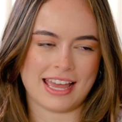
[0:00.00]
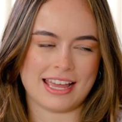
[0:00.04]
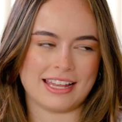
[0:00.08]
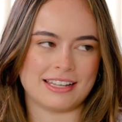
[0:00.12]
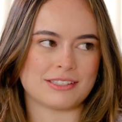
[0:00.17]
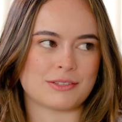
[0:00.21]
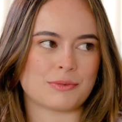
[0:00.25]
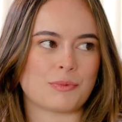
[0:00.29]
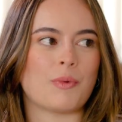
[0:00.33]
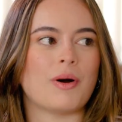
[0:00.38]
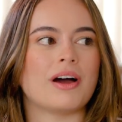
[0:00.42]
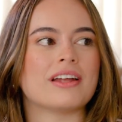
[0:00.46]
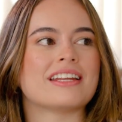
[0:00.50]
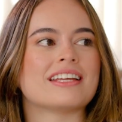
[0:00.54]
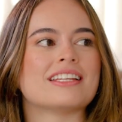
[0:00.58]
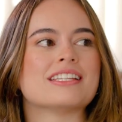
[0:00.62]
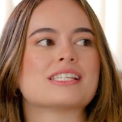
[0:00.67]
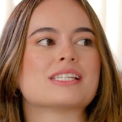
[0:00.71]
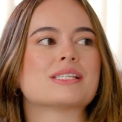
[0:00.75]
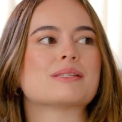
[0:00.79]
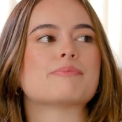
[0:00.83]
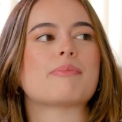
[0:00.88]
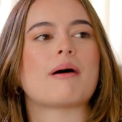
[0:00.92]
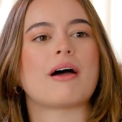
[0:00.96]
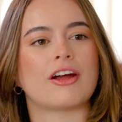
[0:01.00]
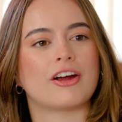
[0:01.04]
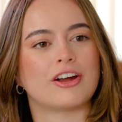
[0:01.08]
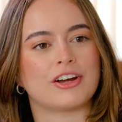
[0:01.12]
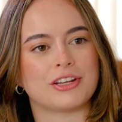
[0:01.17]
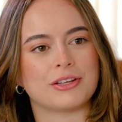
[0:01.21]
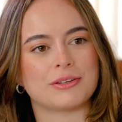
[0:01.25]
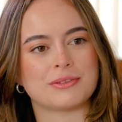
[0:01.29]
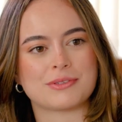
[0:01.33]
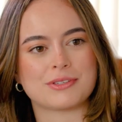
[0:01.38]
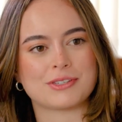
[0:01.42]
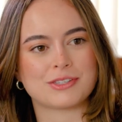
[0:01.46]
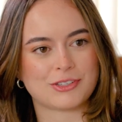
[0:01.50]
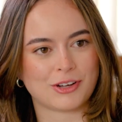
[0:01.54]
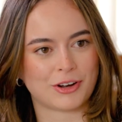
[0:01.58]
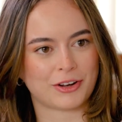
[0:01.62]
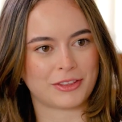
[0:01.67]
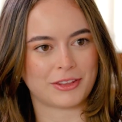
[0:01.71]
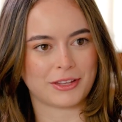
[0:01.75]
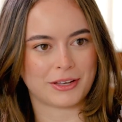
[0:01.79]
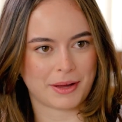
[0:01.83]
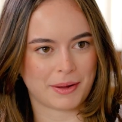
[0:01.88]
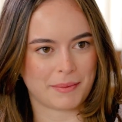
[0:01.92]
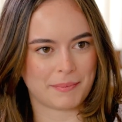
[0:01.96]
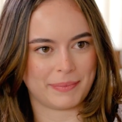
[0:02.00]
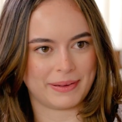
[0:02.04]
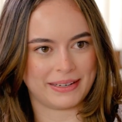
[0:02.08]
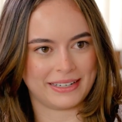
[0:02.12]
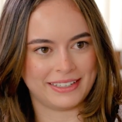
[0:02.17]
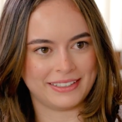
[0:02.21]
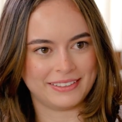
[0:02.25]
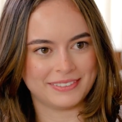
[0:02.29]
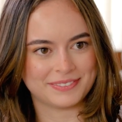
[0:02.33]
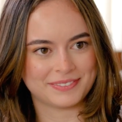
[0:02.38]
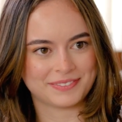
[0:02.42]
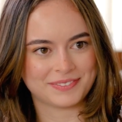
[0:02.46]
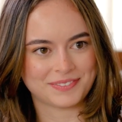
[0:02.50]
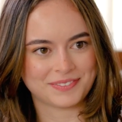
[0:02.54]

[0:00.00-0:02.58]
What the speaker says: and what inspired you to start the company?